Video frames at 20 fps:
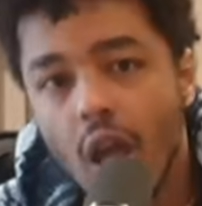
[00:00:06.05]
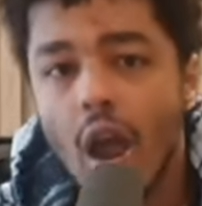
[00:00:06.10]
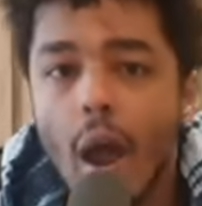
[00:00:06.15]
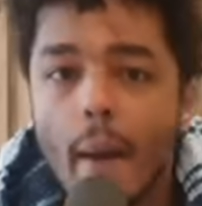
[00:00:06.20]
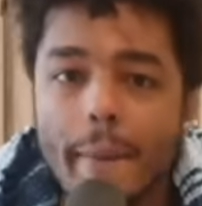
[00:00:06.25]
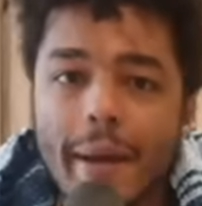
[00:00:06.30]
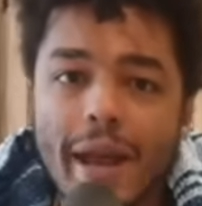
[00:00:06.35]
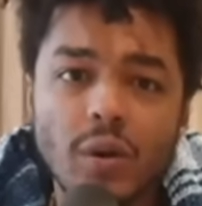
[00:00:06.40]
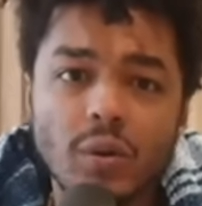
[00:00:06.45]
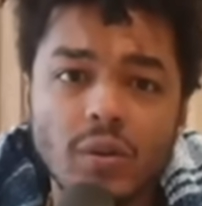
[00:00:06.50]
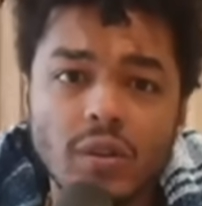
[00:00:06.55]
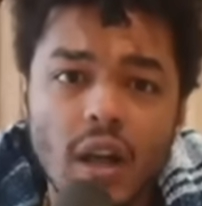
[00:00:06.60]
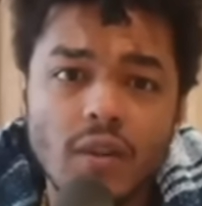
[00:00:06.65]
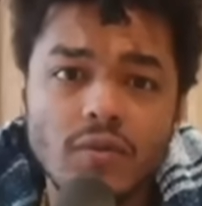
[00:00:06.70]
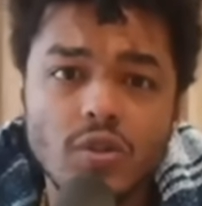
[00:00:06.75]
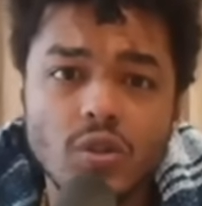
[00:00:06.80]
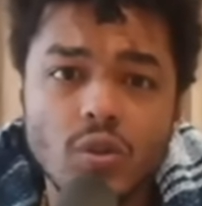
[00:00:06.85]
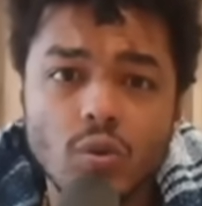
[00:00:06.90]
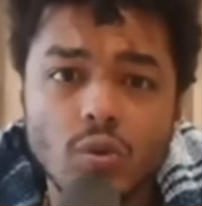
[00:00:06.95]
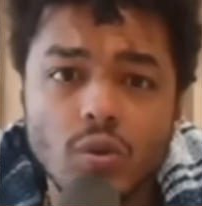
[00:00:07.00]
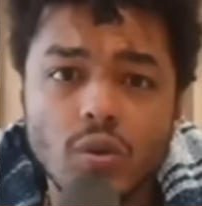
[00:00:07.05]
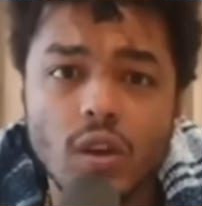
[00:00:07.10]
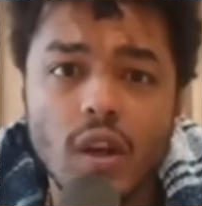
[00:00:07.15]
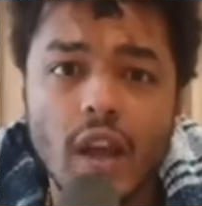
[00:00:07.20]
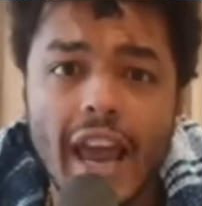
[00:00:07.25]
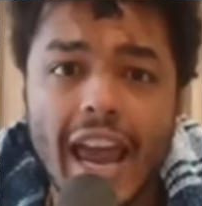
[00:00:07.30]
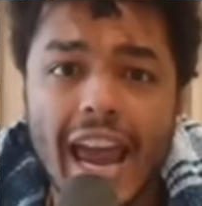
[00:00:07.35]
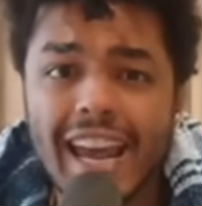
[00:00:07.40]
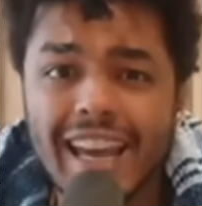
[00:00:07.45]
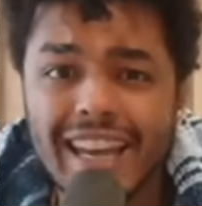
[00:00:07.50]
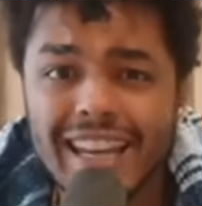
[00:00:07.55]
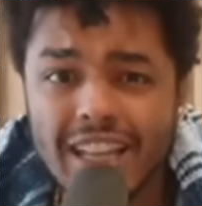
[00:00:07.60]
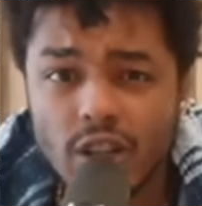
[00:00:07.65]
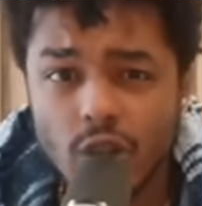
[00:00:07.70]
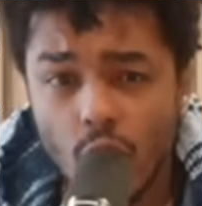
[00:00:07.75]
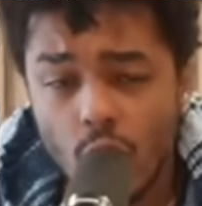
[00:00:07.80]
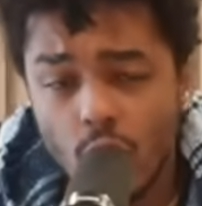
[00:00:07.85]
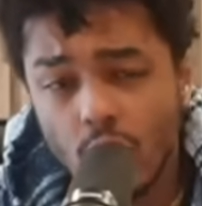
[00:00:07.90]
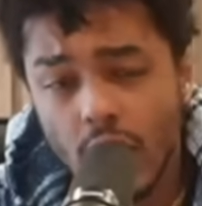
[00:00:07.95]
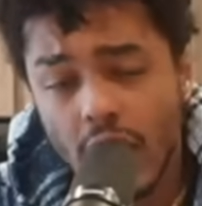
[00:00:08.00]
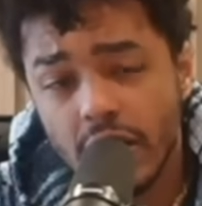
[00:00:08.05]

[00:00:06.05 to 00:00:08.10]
A man who loves you and he know